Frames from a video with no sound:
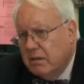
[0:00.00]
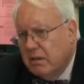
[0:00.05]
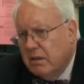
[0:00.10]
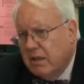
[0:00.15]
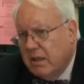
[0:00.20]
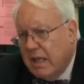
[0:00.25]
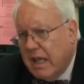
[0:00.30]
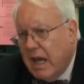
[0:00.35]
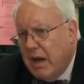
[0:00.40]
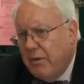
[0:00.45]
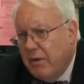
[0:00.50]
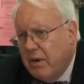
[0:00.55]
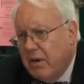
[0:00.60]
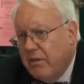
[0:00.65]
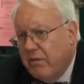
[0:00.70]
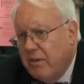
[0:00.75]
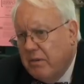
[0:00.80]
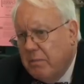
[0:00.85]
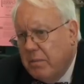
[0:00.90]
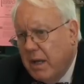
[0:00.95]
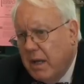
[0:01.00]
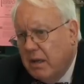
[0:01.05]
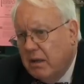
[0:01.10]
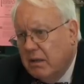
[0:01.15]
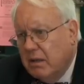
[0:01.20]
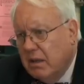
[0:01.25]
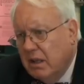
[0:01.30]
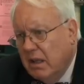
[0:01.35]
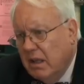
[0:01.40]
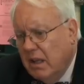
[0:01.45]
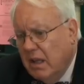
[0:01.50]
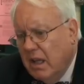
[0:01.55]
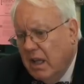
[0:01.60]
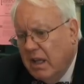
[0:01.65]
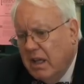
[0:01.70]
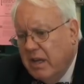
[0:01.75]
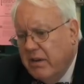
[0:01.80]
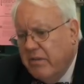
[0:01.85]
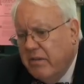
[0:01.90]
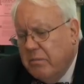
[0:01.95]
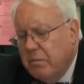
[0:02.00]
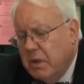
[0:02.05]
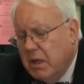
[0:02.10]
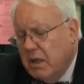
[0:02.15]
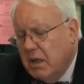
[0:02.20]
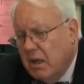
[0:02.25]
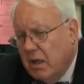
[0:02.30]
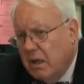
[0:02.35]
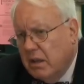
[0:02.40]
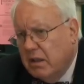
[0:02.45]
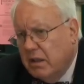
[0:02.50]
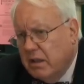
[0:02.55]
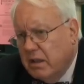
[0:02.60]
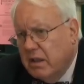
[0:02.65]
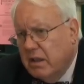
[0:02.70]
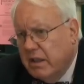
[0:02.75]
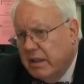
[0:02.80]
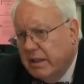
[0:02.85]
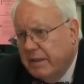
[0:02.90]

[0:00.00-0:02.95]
to the counting of the ballot, and even beyond.